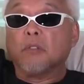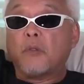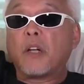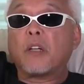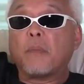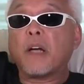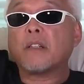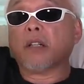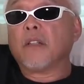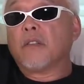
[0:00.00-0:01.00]
direct
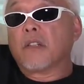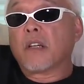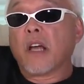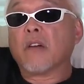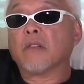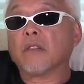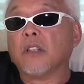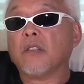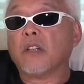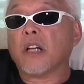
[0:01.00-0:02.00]
deposit into his account
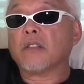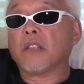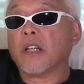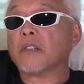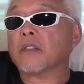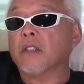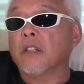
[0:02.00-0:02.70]
in the United States.